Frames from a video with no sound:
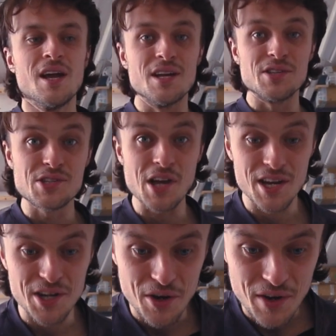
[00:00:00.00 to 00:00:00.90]
And
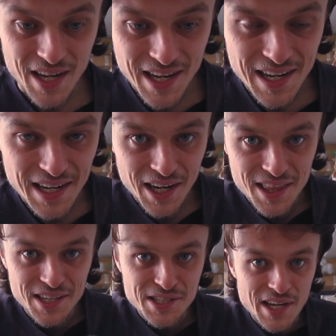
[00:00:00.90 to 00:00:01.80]
side note, a key, I
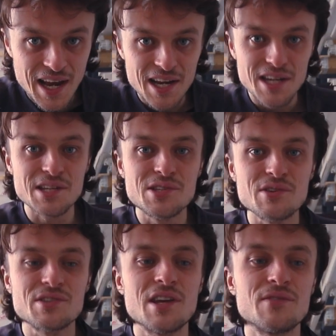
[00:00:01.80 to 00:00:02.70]
think, to any
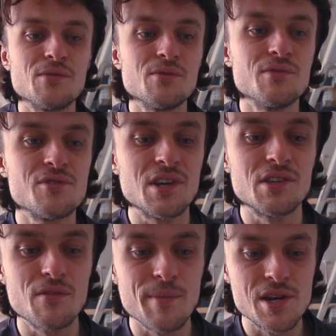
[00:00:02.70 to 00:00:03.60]
successful
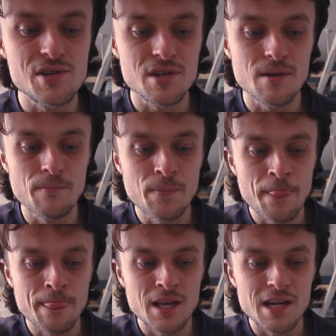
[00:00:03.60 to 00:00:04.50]
transformation
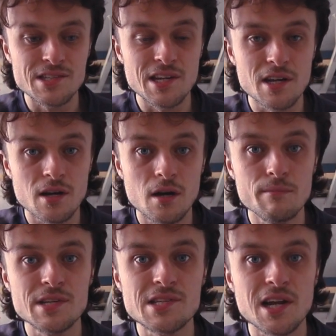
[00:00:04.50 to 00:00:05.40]
is that it
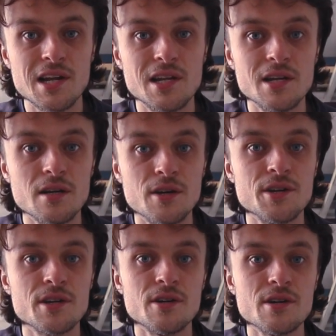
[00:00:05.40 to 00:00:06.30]
can't be slightly
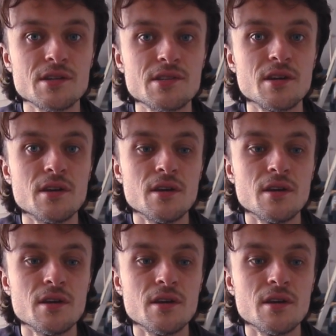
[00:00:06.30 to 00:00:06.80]
undercooked.